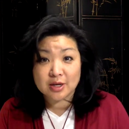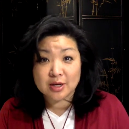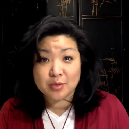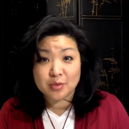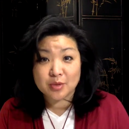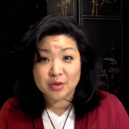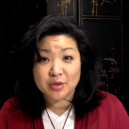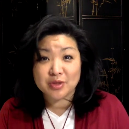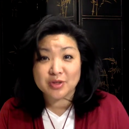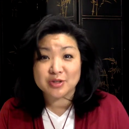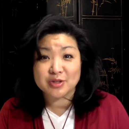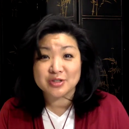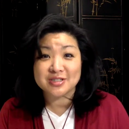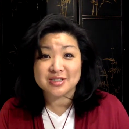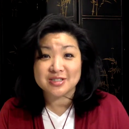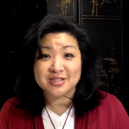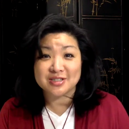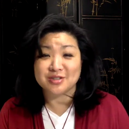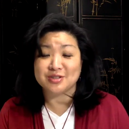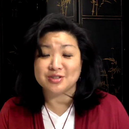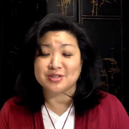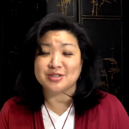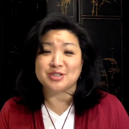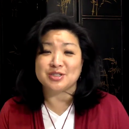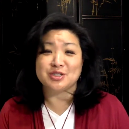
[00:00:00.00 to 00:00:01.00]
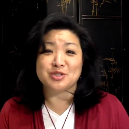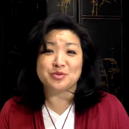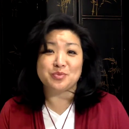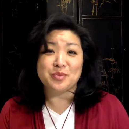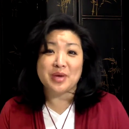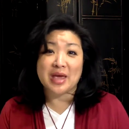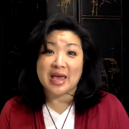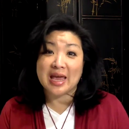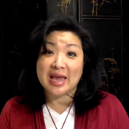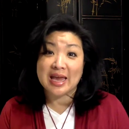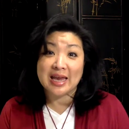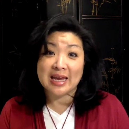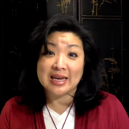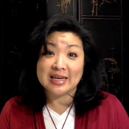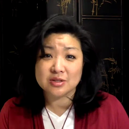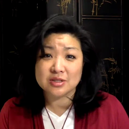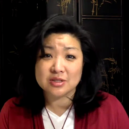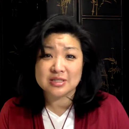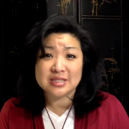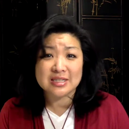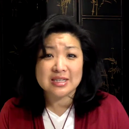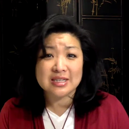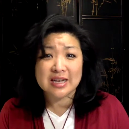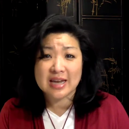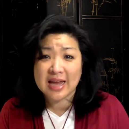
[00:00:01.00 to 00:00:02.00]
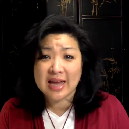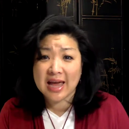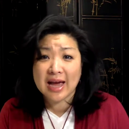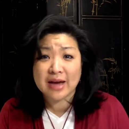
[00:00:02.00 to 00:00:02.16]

But there's still such pain. Did it